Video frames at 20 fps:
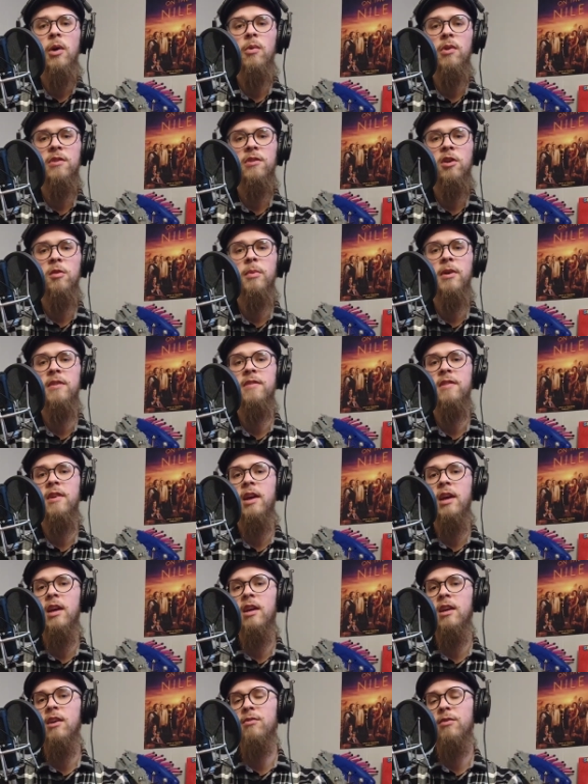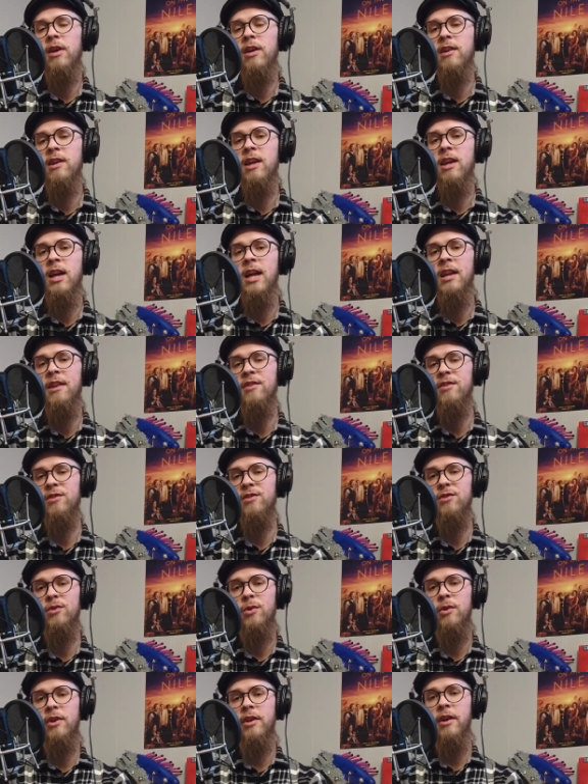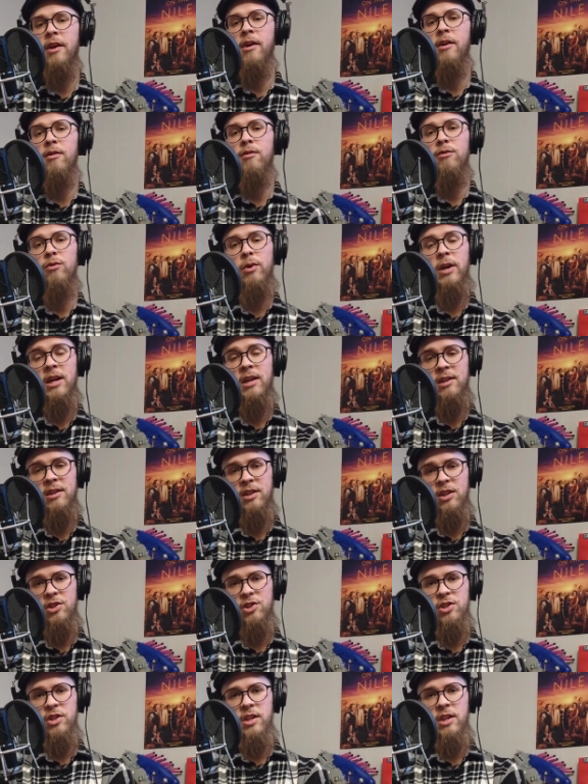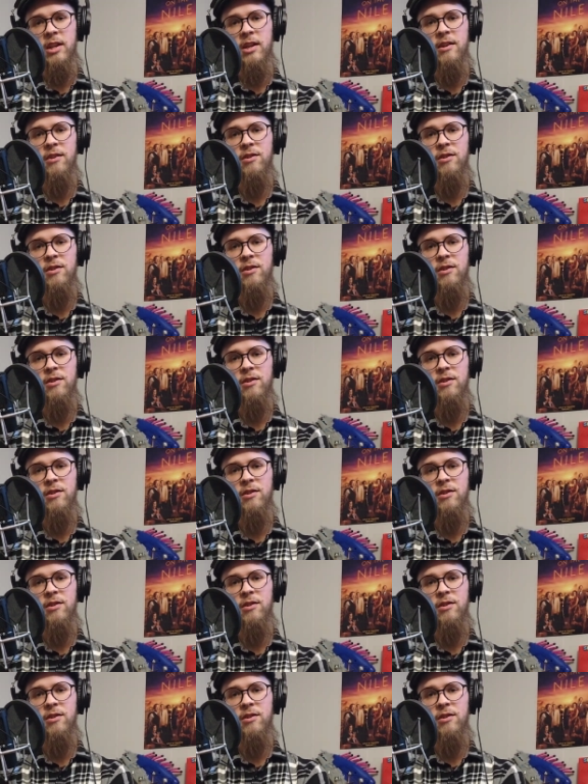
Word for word: I want to start by saying if I get any sort of recognition,